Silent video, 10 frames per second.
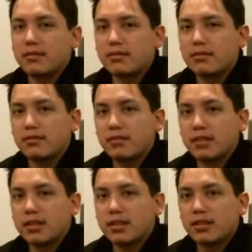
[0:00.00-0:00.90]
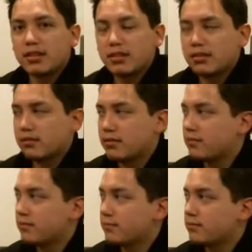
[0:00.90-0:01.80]

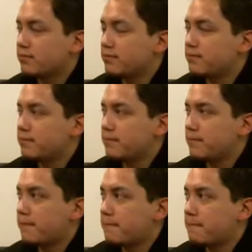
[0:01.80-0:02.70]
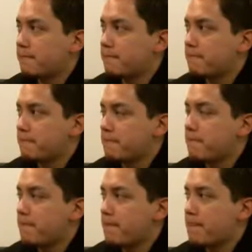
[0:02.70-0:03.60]

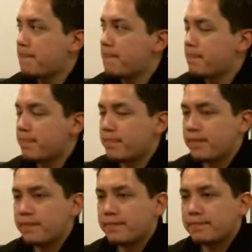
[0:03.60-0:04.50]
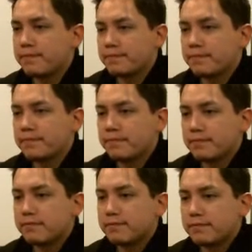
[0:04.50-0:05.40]

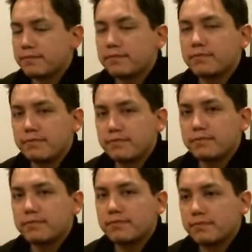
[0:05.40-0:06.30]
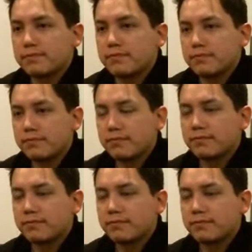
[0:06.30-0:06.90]
(not speaking)